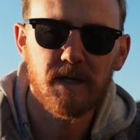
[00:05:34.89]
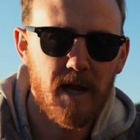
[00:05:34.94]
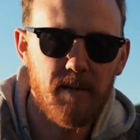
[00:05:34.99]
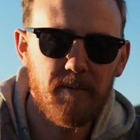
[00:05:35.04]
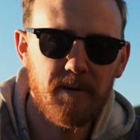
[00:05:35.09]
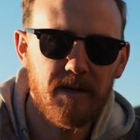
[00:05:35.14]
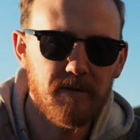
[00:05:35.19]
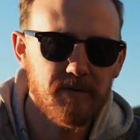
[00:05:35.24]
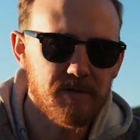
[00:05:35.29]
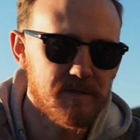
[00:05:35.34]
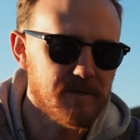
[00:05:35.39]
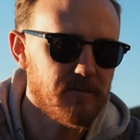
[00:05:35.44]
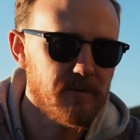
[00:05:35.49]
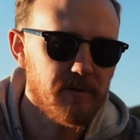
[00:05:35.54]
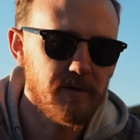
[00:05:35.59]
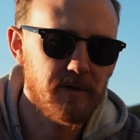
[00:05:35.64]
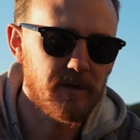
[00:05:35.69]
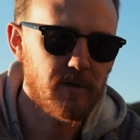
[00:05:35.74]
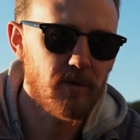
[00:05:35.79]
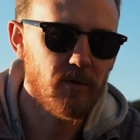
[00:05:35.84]
I mean, it was
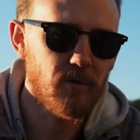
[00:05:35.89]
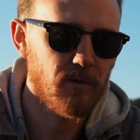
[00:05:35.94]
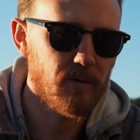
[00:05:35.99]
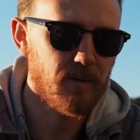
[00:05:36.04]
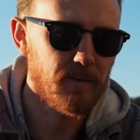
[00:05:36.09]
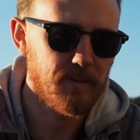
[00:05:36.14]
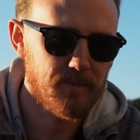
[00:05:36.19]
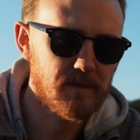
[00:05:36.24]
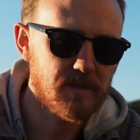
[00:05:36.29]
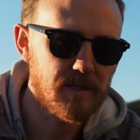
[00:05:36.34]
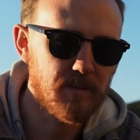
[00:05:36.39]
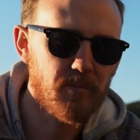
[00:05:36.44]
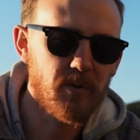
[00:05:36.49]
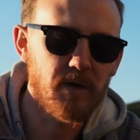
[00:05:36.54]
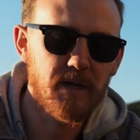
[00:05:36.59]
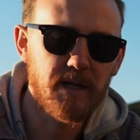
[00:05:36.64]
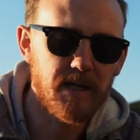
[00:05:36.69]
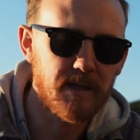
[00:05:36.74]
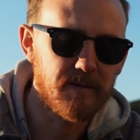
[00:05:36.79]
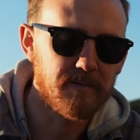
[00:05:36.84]
really cool to
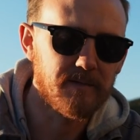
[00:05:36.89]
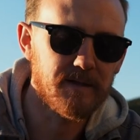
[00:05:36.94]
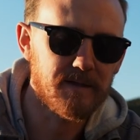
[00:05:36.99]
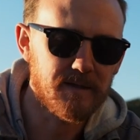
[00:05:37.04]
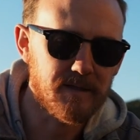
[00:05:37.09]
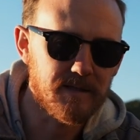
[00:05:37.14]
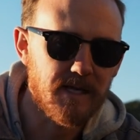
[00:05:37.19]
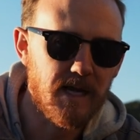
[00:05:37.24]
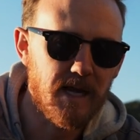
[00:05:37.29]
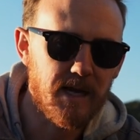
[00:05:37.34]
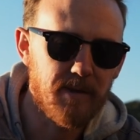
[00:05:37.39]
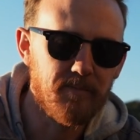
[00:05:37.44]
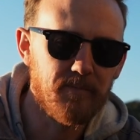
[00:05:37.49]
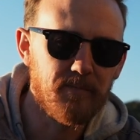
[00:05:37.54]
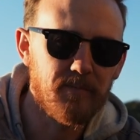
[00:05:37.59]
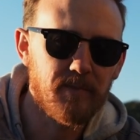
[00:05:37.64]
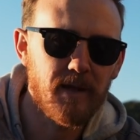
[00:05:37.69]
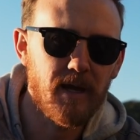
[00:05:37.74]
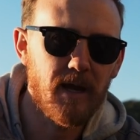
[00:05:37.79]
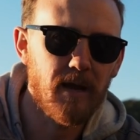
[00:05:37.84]
put in at the time.
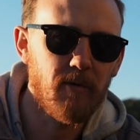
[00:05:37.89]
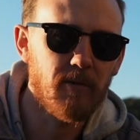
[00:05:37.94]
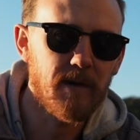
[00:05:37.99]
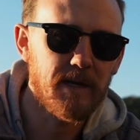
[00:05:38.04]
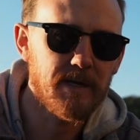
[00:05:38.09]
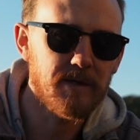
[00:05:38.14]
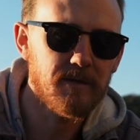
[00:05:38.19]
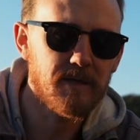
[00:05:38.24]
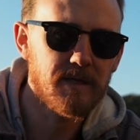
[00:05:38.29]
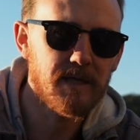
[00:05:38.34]
Would I do it